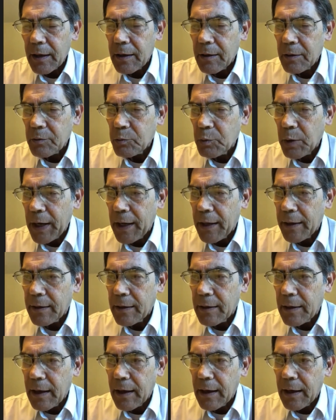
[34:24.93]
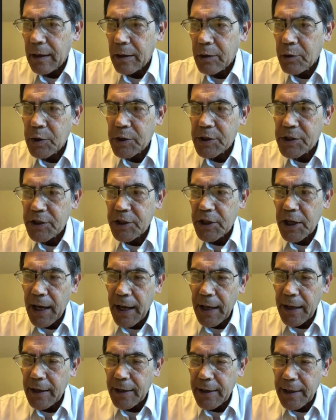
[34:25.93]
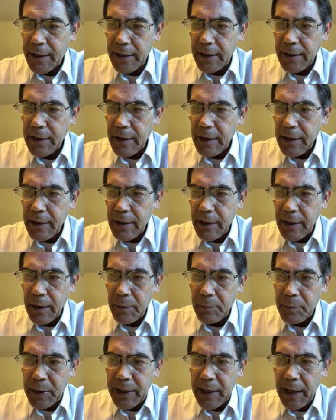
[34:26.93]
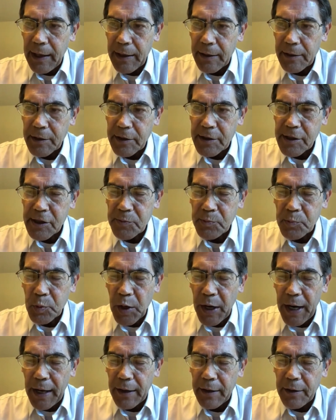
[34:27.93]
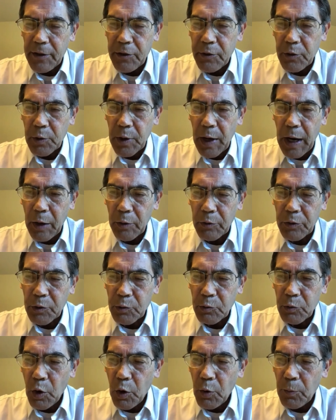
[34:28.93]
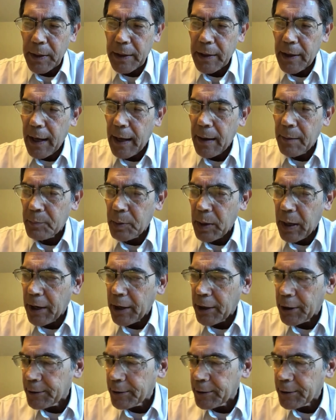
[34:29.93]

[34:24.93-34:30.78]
when Christianity began to spread throughout the Roman Empire.